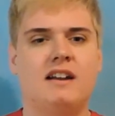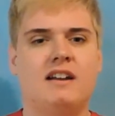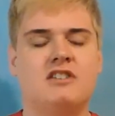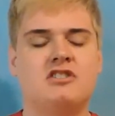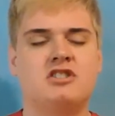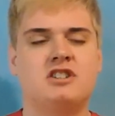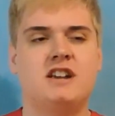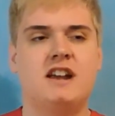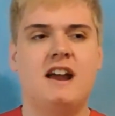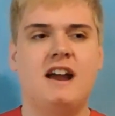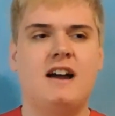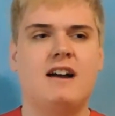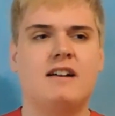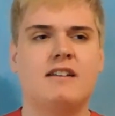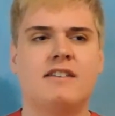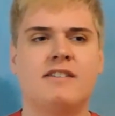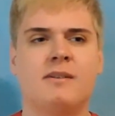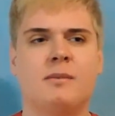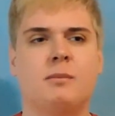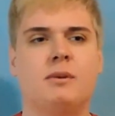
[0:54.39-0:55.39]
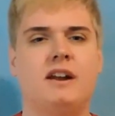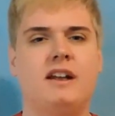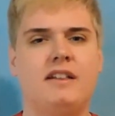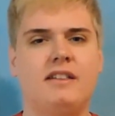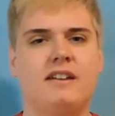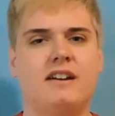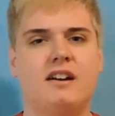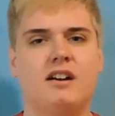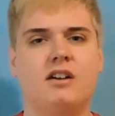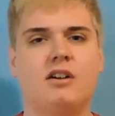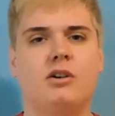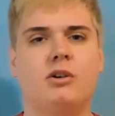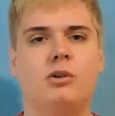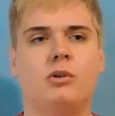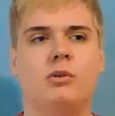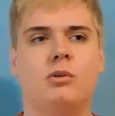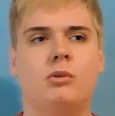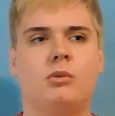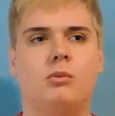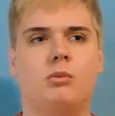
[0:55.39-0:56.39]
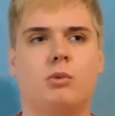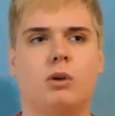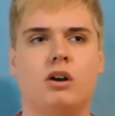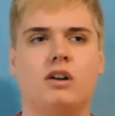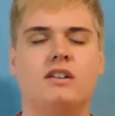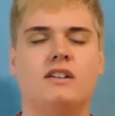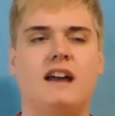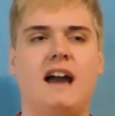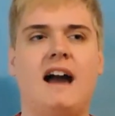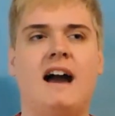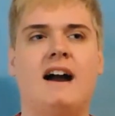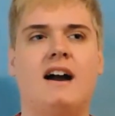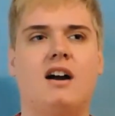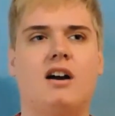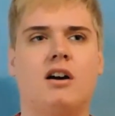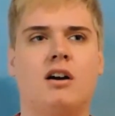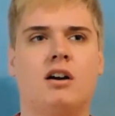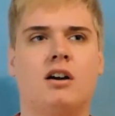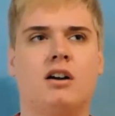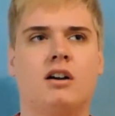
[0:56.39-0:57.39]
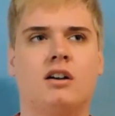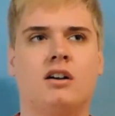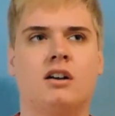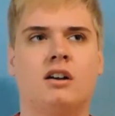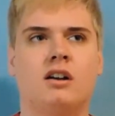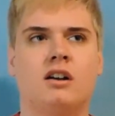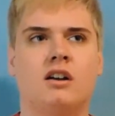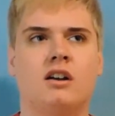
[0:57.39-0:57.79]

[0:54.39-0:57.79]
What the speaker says: and she had someone in there who worked at our